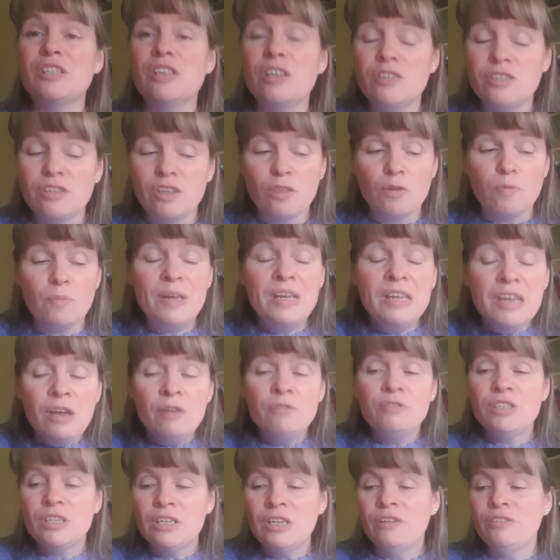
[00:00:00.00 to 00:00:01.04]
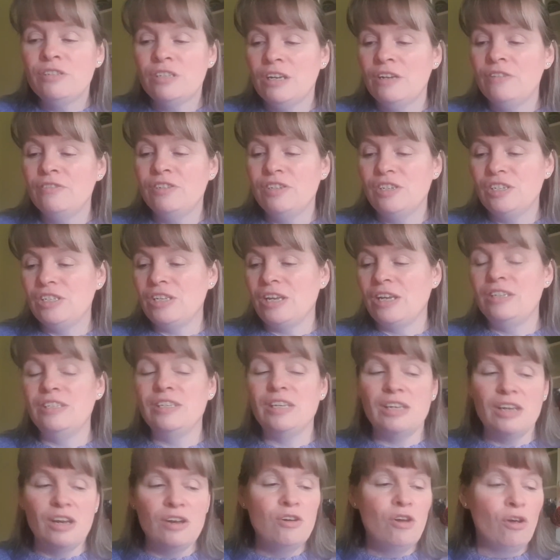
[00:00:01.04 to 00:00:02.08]
so there'll be loads and loads and loads of designs
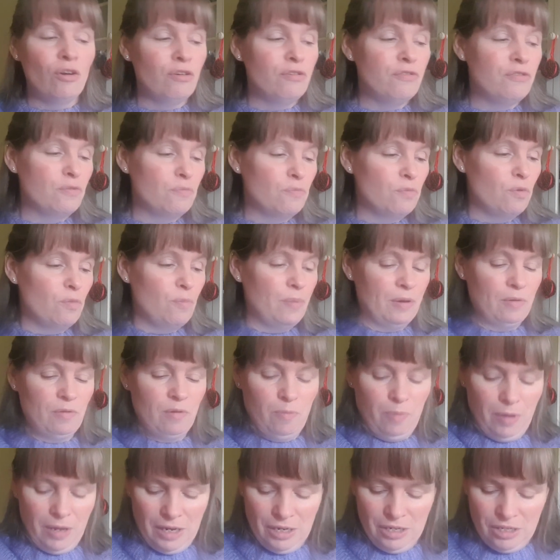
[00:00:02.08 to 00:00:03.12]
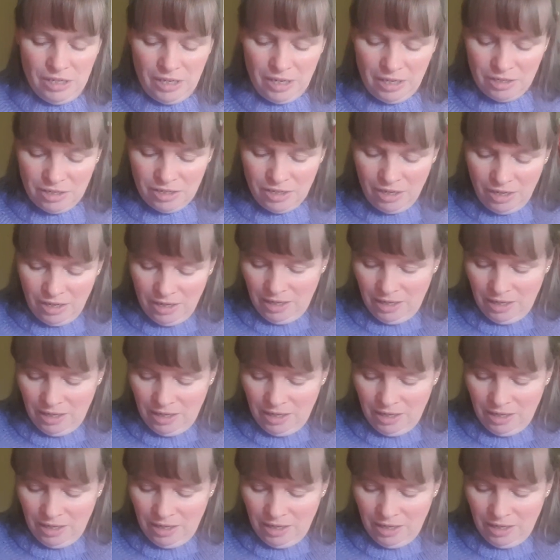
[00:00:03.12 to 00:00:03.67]
in, and none of them will be repeated.